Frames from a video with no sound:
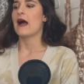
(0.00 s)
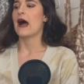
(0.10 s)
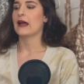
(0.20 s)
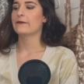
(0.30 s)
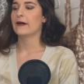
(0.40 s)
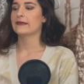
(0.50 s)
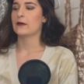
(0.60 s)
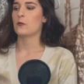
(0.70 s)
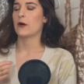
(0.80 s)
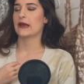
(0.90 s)
I find
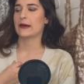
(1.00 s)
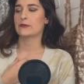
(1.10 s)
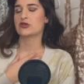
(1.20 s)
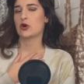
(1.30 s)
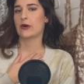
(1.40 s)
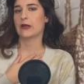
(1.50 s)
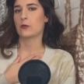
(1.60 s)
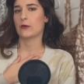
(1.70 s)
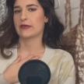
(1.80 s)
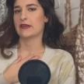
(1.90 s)
that when I'm
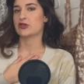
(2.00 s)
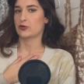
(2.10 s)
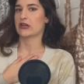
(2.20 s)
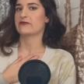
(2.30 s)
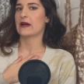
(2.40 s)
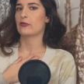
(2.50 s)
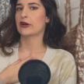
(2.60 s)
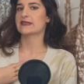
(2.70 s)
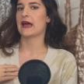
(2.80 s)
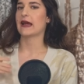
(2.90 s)
sewing with stretch
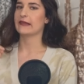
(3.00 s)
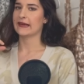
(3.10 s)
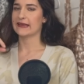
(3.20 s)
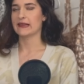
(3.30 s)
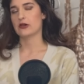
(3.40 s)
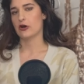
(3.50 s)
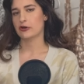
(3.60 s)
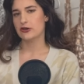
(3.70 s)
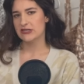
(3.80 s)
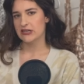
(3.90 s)
fabrics, I like a
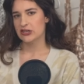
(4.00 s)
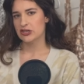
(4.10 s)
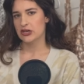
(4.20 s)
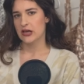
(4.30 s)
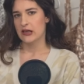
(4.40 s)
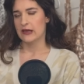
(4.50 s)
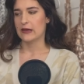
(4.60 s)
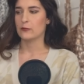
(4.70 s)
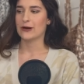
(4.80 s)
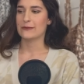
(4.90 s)
longer stitch,
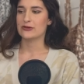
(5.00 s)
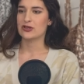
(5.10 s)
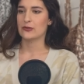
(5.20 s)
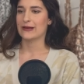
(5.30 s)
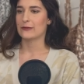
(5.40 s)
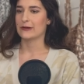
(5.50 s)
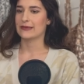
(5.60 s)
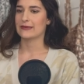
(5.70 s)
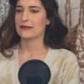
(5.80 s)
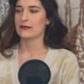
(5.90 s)
and when I'm sewing
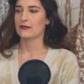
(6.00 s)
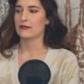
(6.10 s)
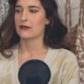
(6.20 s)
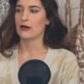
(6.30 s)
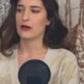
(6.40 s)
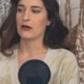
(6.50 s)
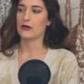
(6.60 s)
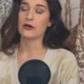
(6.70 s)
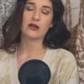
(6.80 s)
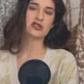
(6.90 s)
with
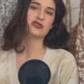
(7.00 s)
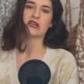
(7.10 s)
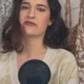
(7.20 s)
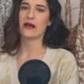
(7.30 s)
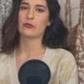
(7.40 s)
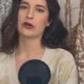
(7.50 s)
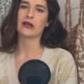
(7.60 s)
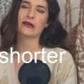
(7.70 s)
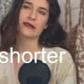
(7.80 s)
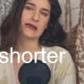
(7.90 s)
non-stretch fabric,
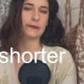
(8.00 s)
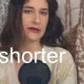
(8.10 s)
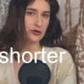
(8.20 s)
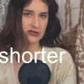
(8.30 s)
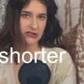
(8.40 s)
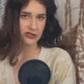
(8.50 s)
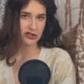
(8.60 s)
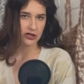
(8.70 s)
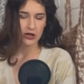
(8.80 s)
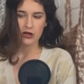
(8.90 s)
I like a bigger
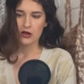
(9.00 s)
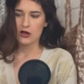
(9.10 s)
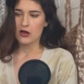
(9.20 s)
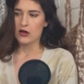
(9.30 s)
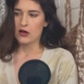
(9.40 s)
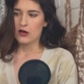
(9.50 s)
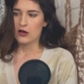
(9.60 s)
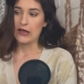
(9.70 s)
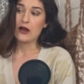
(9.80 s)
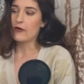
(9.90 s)
stitch.
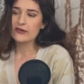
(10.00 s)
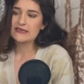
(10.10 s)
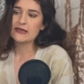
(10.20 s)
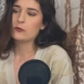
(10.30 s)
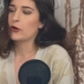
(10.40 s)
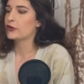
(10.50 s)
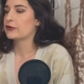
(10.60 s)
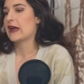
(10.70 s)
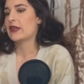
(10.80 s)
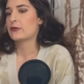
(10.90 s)
And obviously when you're
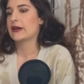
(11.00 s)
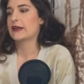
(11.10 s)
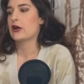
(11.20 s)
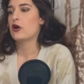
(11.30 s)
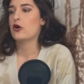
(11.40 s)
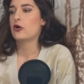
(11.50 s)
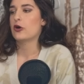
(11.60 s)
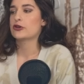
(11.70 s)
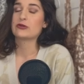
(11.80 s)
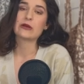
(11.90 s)
gathering
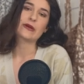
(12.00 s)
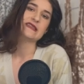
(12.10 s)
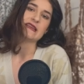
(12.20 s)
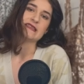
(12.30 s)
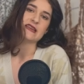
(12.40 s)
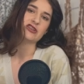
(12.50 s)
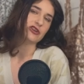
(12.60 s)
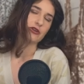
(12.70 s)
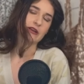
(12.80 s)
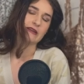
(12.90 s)
or doing a basting stitch,
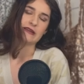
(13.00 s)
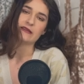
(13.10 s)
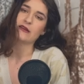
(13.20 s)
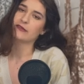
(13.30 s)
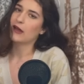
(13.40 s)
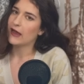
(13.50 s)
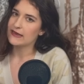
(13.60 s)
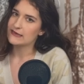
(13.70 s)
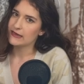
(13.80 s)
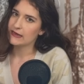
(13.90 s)
you're gonna need the
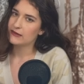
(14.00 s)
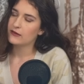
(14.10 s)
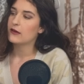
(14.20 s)
highest length.